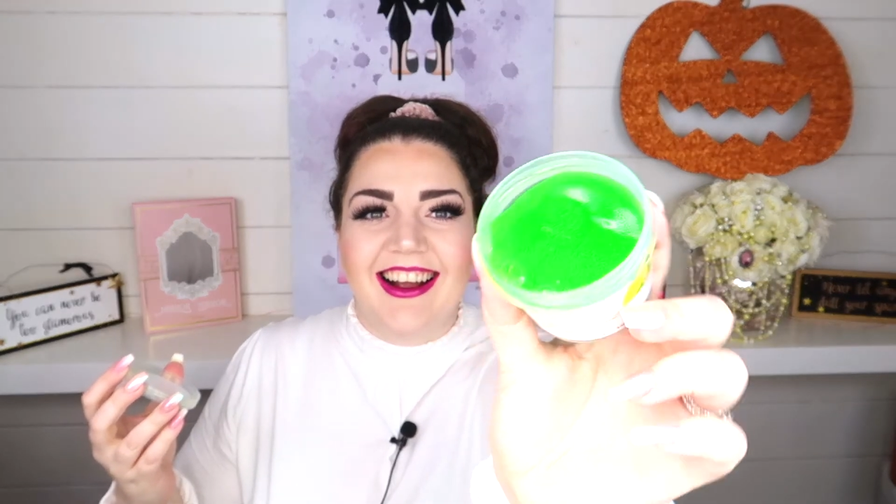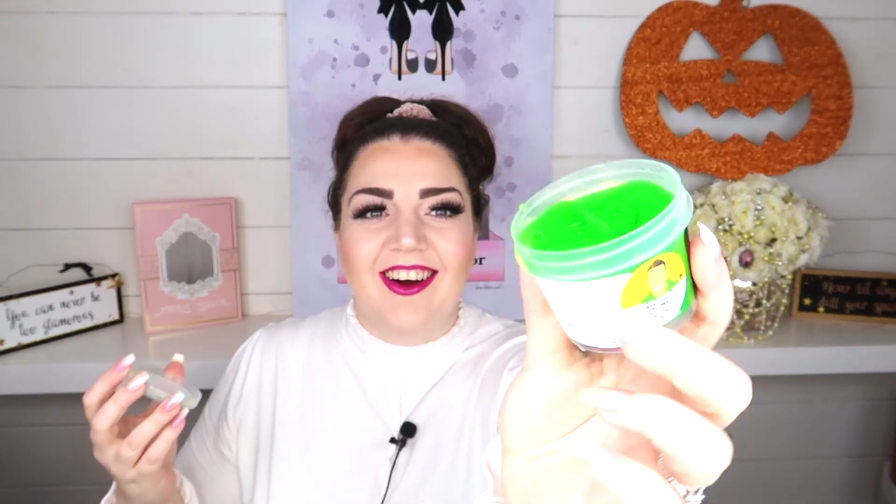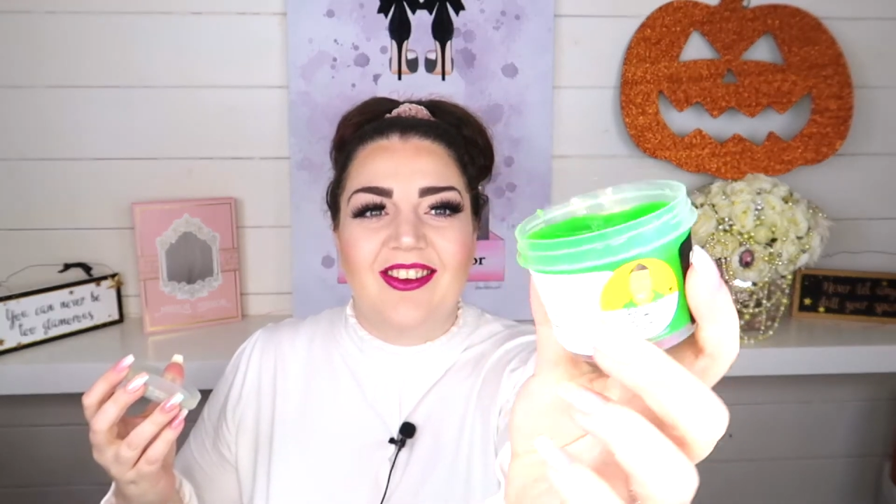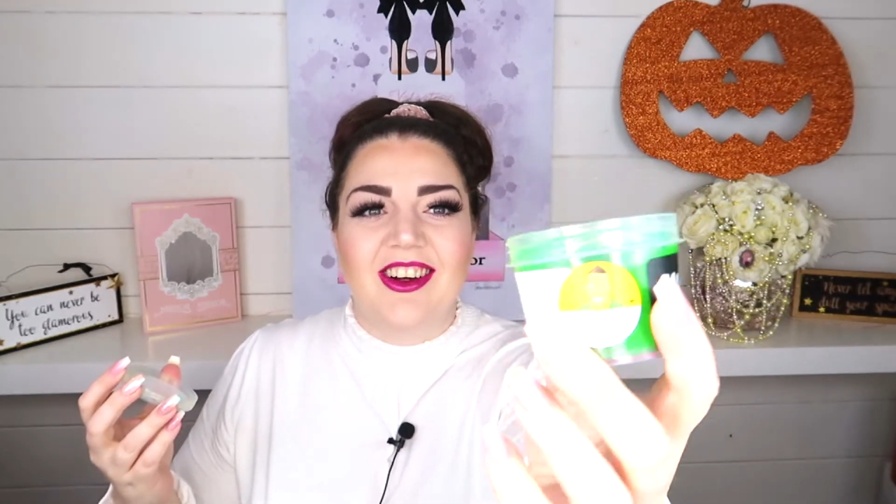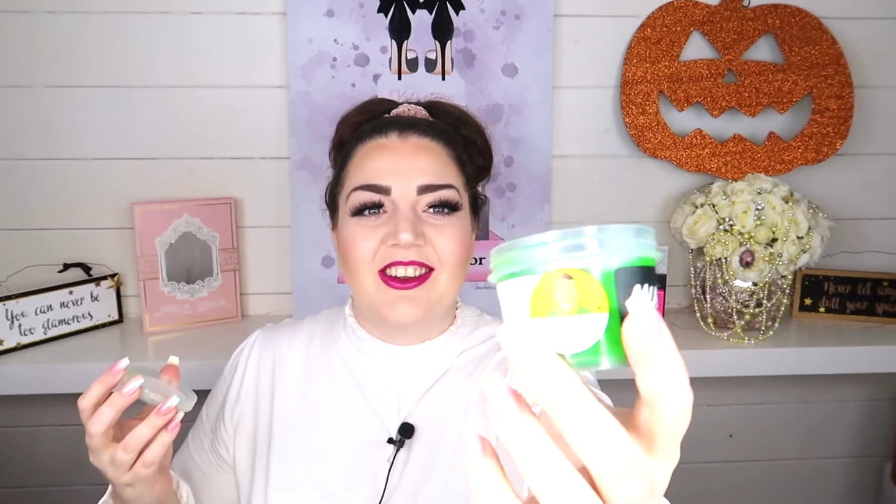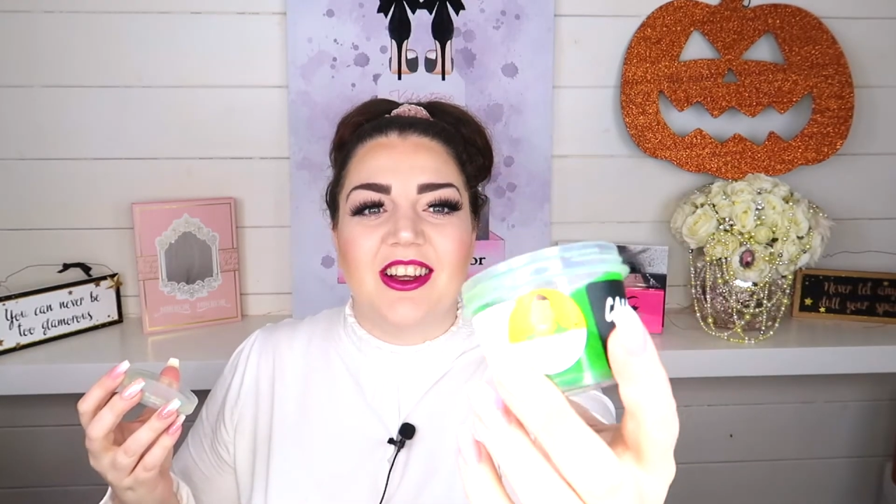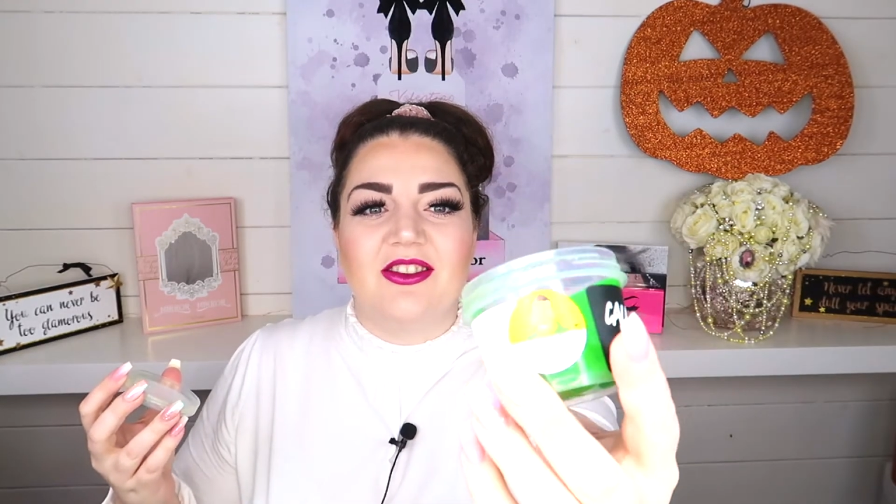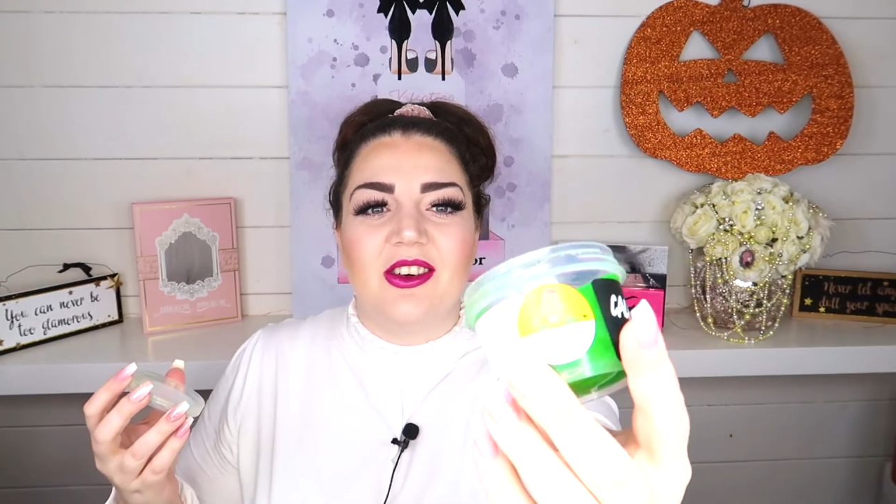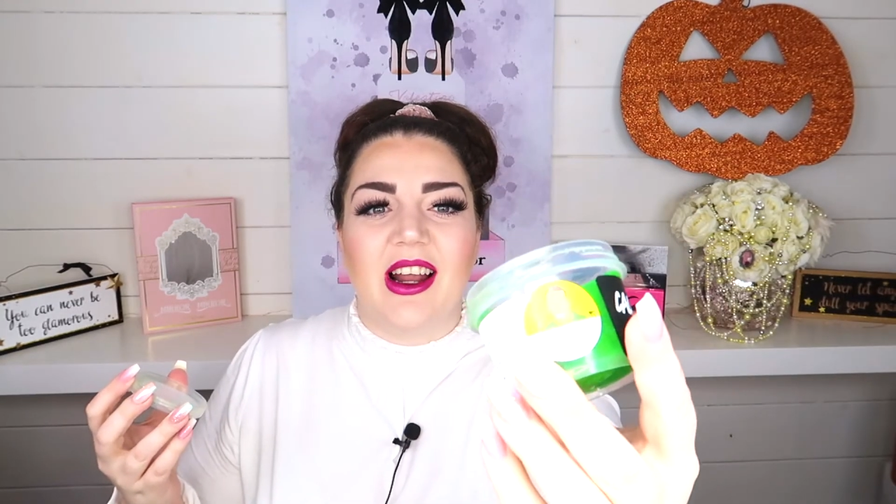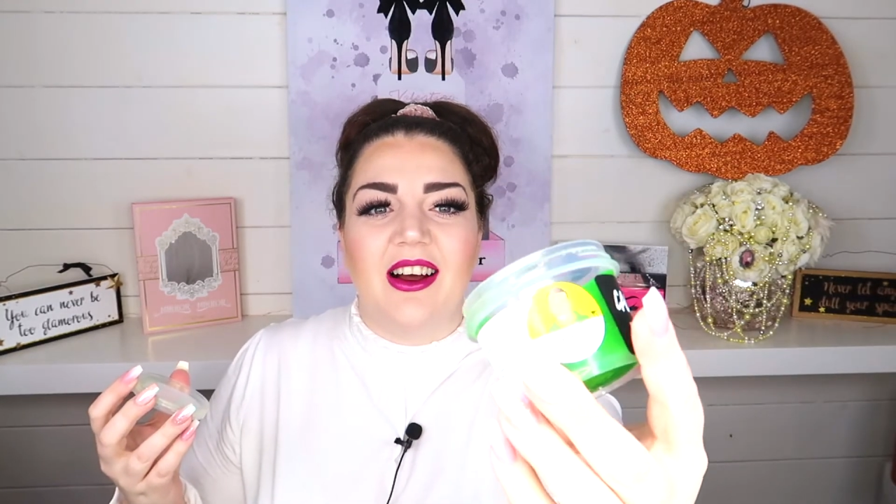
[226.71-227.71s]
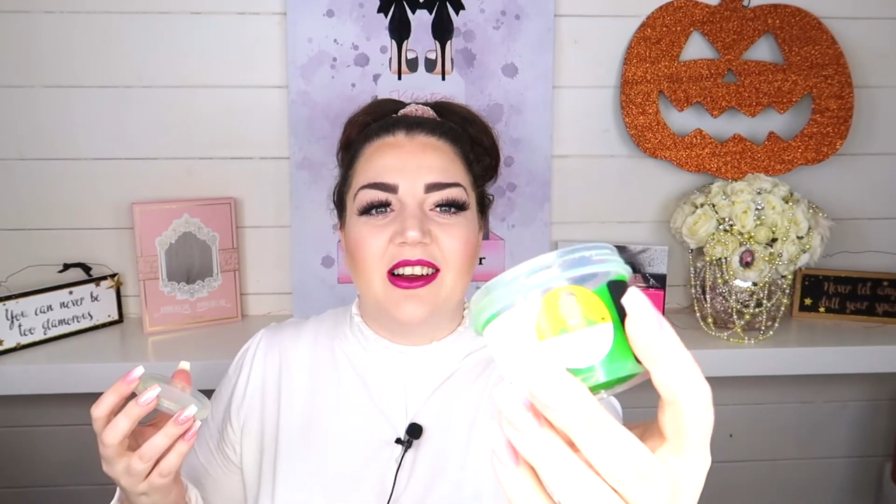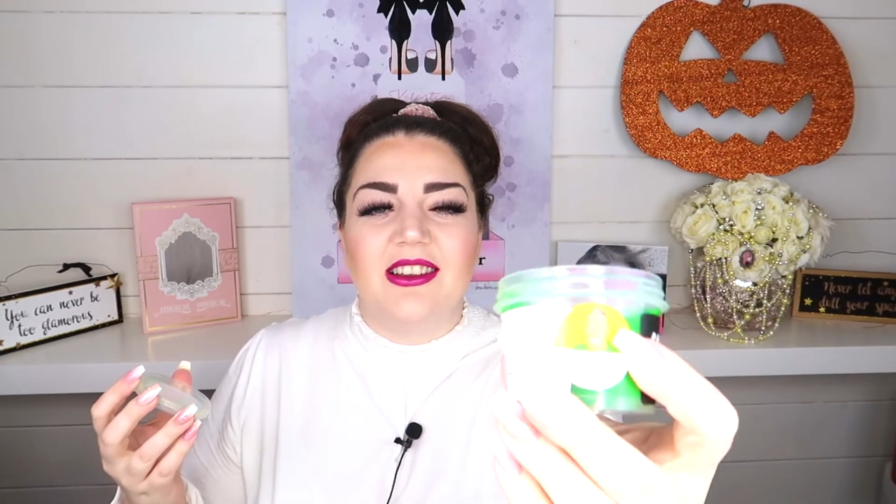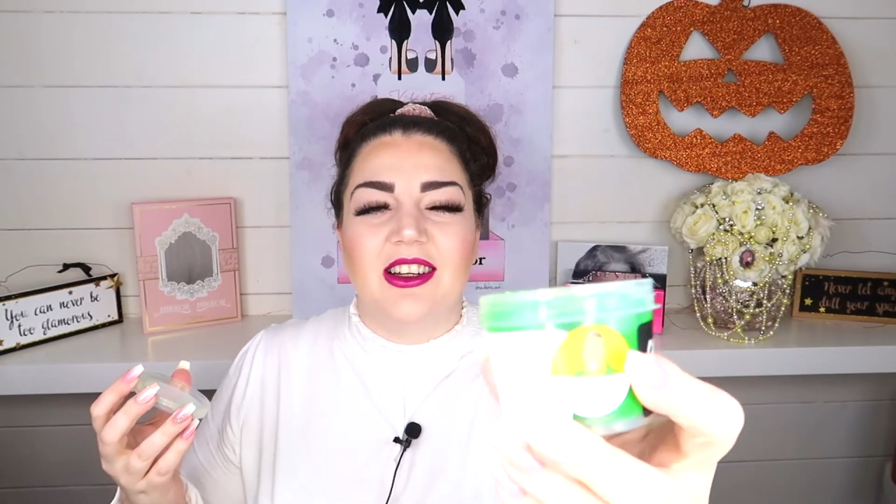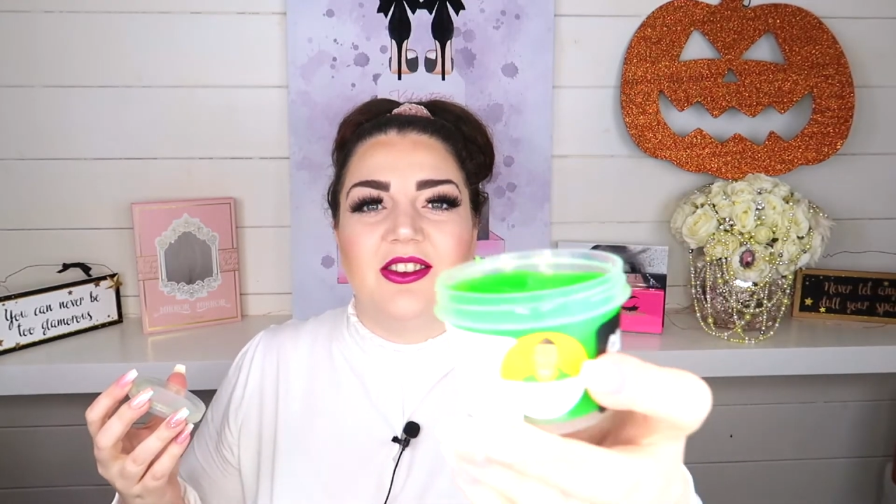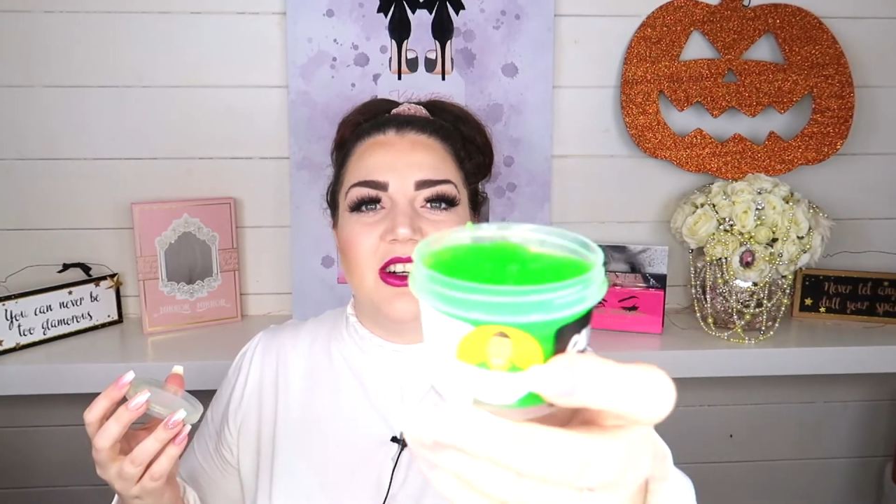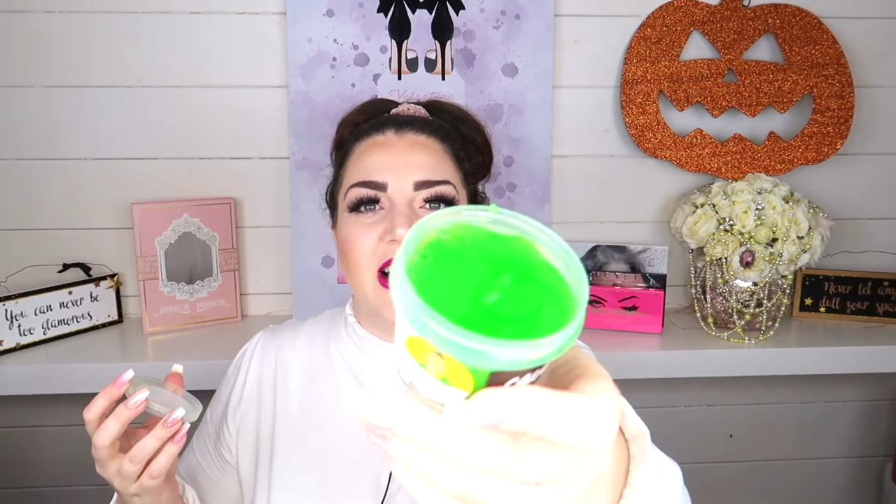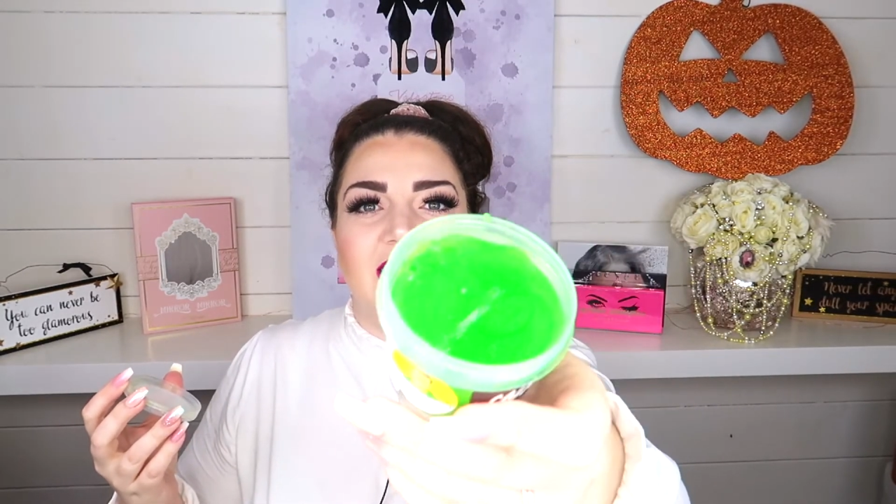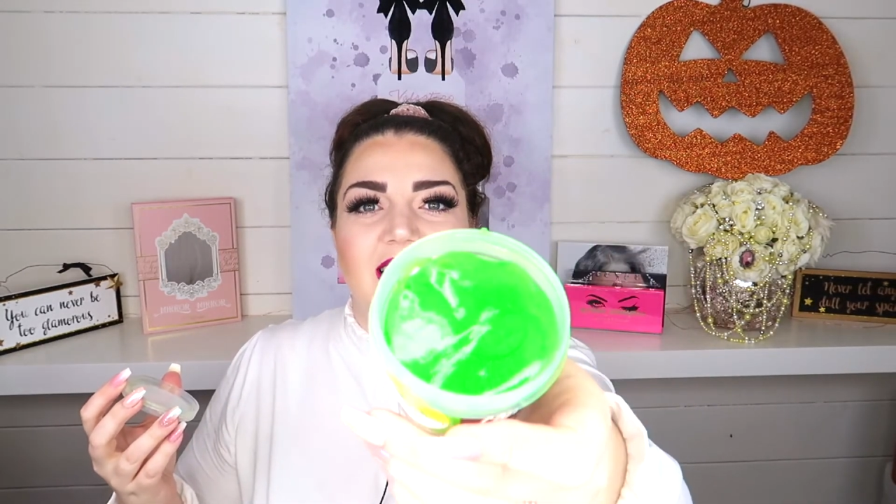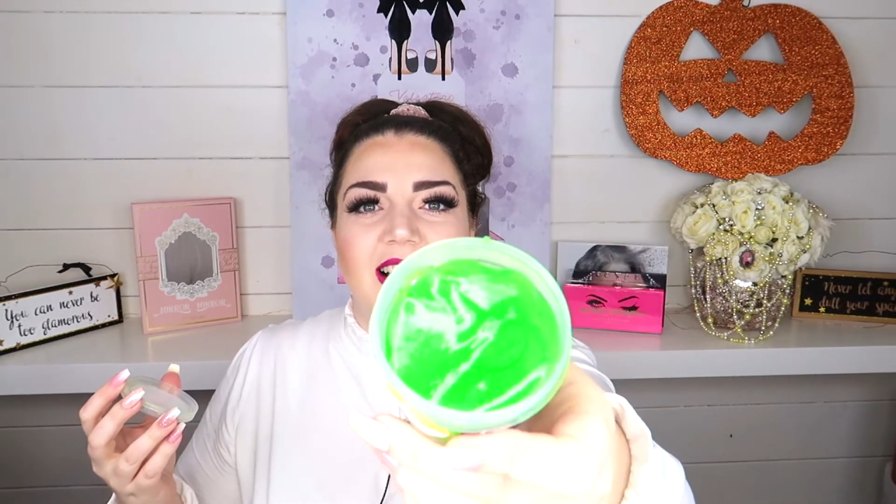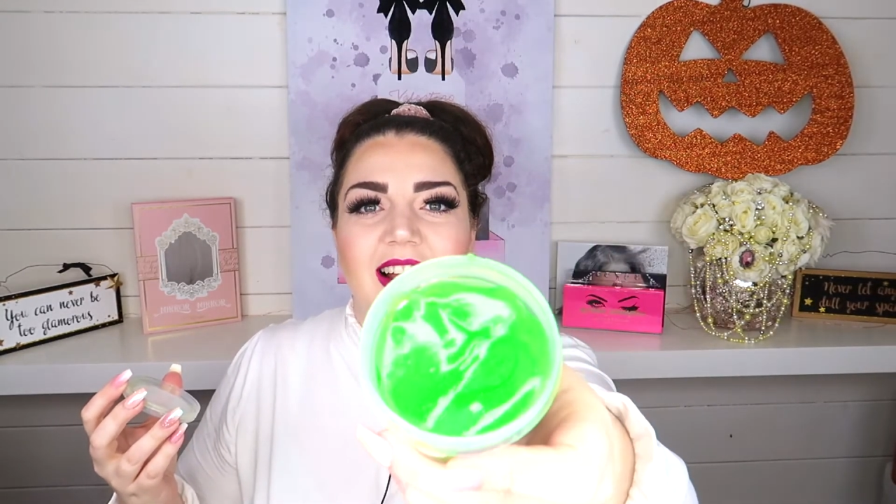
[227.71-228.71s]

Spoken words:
Oh my God, don't fall out. Don't fall out.